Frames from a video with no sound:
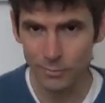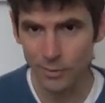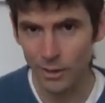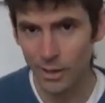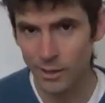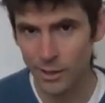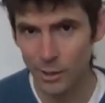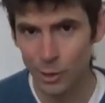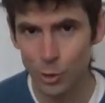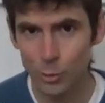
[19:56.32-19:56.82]

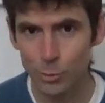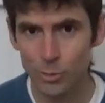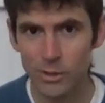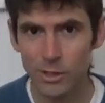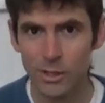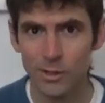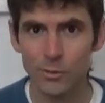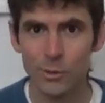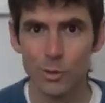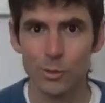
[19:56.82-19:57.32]
And I hope that
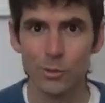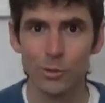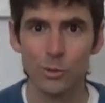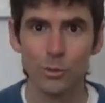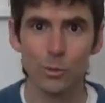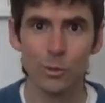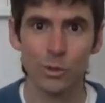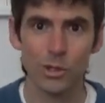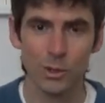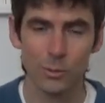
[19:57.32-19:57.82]
if you
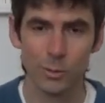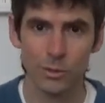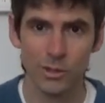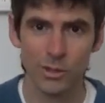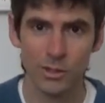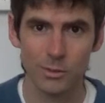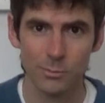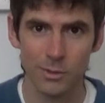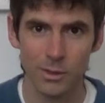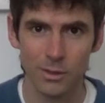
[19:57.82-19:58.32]
do work with
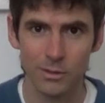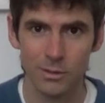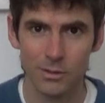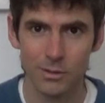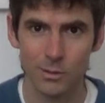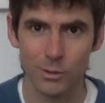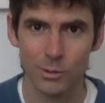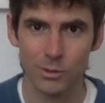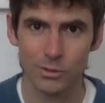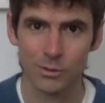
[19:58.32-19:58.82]
this mantra
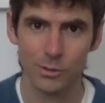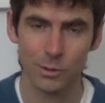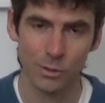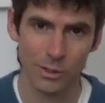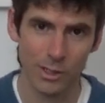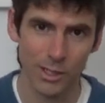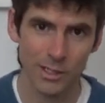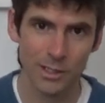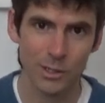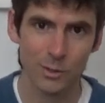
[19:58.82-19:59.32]
or you'd
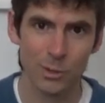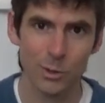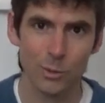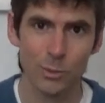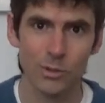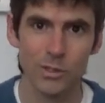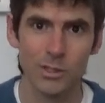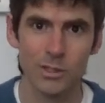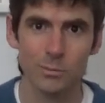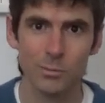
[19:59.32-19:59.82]
like to work
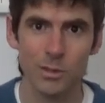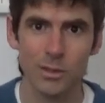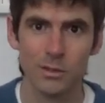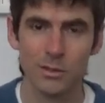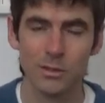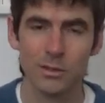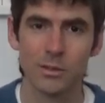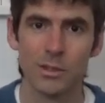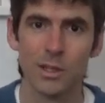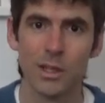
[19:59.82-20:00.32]
with this
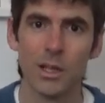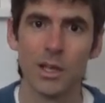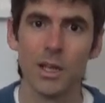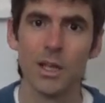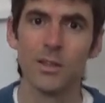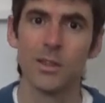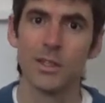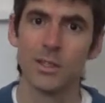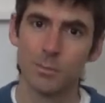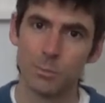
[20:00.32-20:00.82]
mantra,
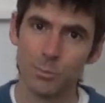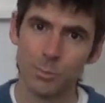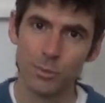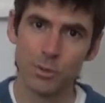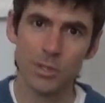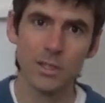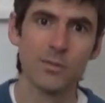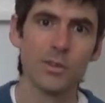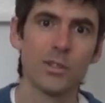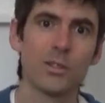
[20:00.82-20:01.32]
this
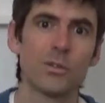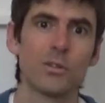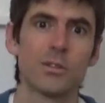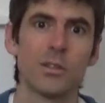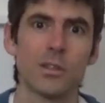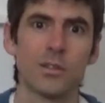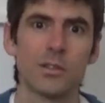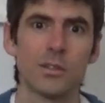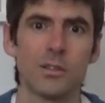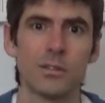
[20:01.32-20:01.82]
brief
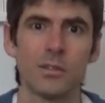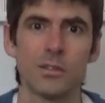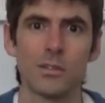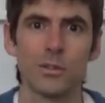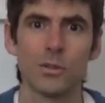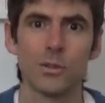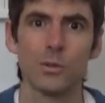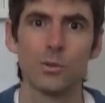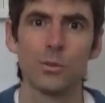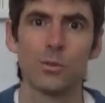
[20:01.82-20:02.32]
introduction
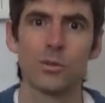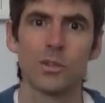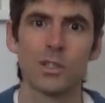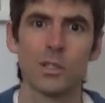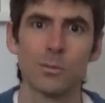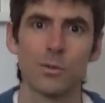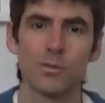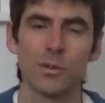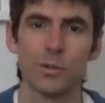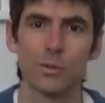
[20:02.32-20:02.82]
to
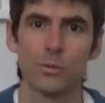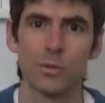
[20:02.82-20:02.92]
some of the